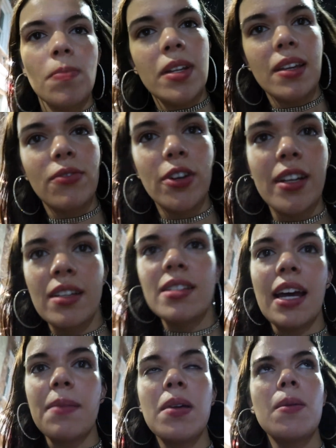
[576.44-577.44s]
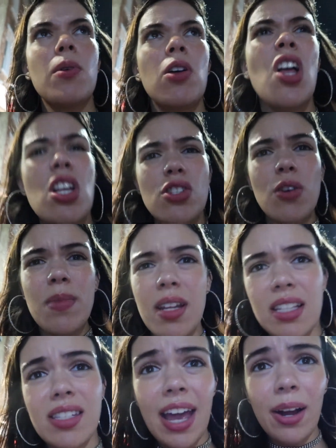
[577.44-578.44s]
many freaking dead people. So
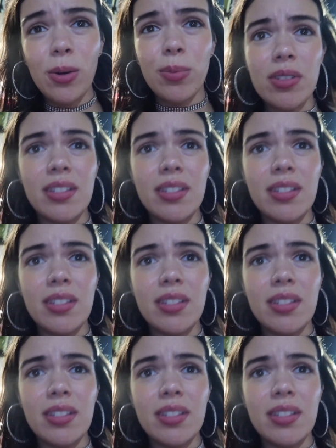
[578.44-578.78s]
many terrible